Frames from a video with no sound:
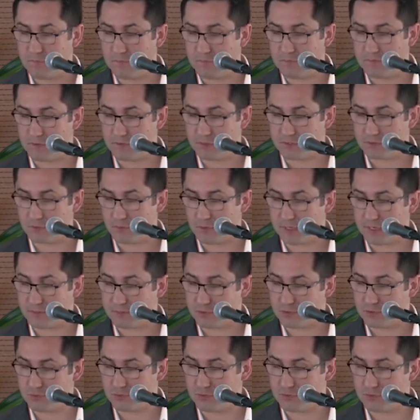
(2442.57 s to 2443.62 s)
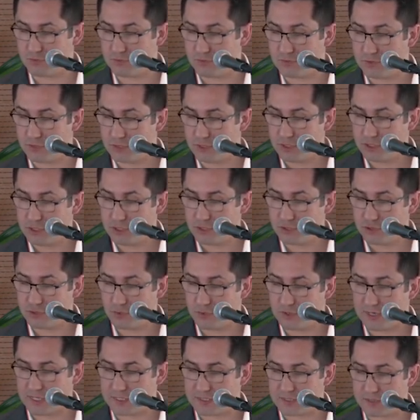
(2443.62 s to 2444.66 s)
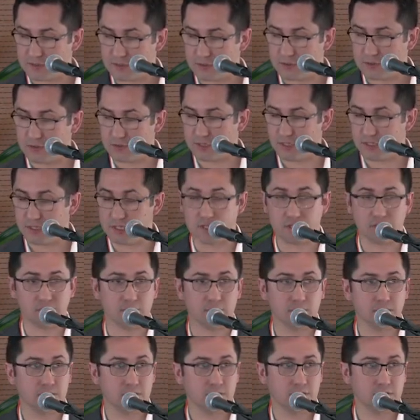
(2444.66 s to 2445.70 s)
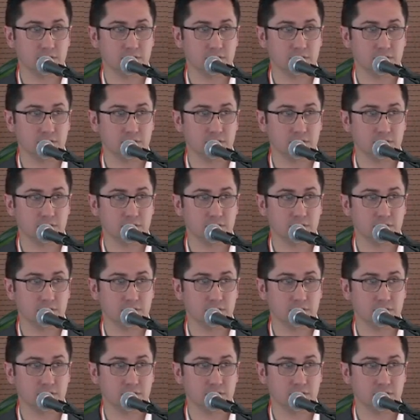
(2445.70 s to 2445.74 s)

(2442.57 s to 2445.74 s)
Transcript: first we have to ask to the dean,